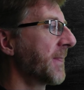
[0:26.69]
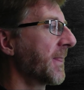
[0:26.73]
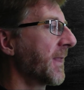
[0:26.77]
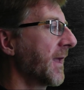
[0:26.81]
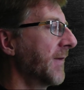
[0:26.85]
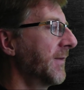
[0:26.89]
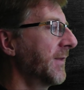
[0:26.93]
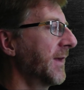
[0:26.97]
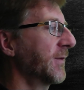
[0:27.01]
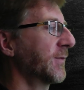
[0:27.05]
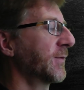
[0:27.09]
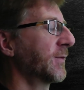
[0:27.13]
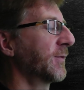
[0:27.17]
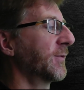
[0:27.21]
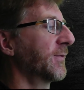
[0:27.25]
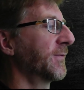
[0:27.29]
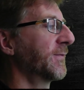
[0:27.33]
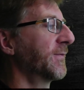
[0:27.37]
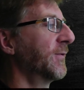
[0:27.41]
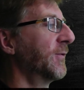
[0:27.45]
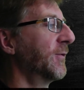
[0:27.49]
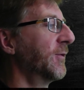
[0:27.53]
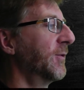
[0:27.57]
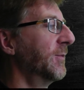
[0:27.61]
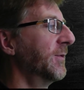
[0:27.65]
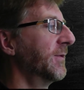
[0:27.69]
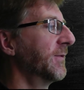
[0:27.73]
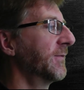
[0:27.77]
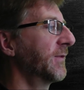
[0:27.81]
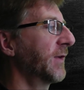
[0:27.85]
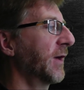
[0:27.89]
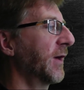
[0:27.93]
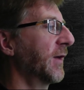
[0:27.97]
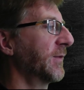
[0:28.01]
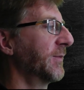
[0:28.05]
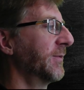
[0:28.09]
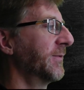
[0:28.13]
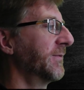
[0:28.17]
And that took the form of
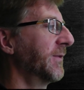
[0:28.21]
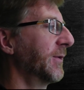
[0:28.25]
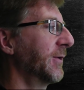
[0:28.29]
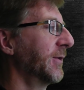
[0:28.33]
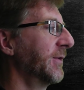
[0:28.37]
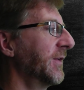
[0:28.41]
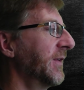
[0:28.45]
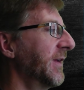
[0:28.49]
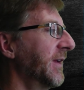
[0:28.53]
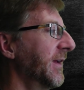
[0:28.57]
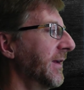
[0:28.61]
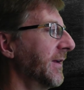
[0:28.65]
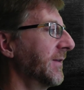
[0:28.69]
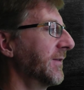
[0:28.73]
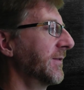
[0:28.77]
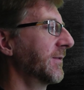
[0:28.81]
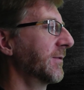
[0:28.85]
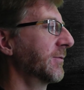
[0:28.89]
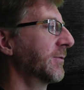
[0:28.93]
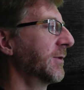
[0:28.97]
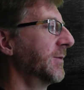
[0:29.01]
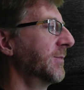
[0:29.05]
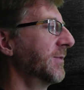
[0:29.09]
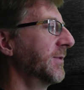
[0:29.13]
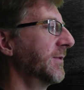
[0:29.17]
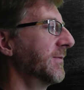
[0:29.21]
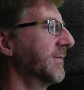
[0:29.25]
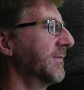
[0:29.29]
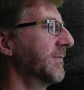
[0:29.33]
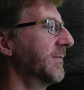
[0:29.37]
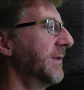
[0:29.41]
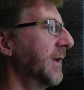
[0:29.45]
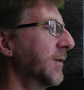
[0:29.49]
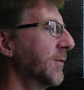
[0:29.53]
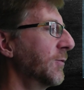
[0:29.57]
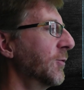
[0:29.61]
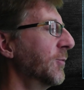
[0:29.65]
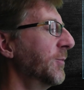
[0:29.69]
Cheylesmore Volunteers, a group
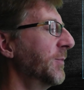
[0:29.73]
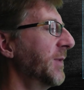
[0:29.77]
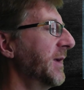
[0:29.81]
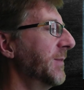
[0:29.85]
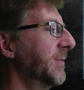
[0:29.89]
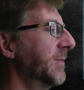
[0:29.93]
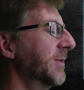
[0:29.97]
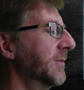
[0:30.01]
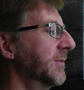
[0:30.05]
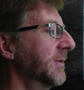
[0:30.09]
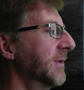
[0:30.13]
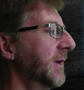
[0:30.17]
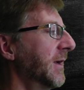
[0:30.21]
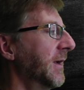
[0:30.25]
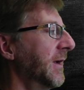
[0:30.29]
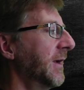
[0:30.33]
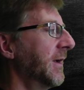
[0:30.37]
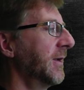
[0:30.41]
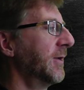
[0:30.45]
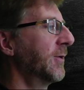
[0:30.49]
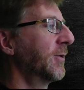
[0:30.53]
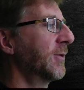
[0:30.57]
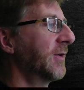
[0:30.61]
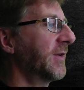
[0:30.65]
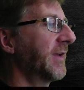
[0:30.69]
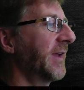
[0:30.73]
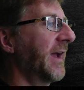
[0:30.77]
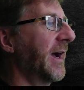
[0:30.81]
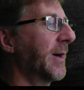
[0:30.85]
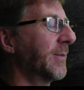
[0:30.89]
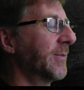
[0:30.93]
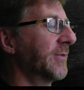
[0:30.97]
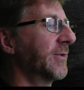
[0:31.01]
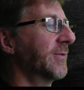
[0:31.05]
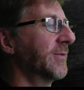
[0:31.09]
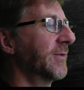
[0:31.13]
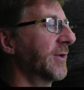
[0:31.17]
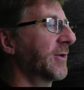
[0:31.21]
of local people looking to
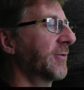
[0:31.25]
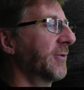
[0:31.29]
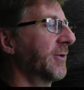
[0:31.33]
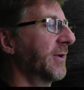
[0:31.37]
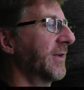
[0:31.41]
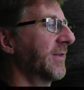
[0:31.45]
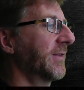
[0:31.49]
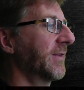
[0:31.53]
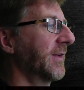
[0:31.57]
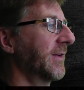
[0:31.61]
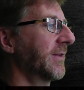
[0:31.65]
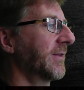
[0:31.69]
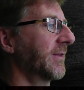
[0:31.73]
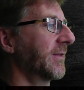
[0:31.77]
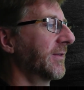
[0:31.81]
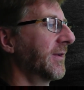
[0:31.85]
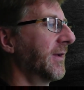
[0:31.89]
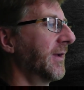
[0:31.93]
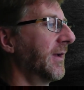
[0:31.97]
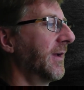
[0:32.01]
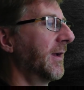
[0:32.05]
help during the crisis.